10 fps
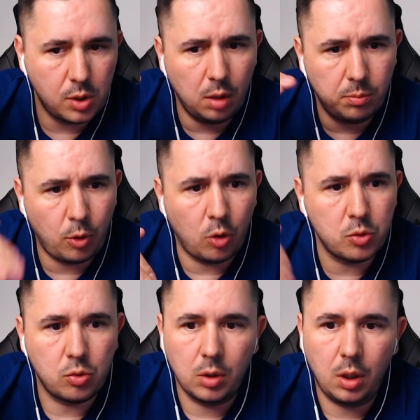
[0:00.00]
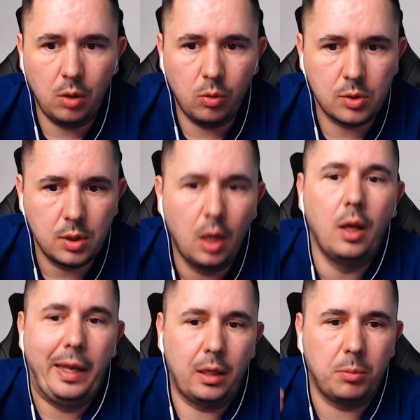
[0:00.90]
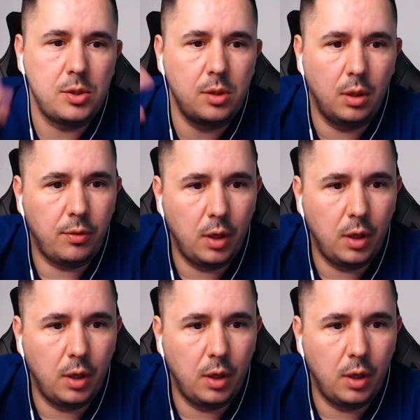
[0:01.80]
I browse through the keywords, not myself.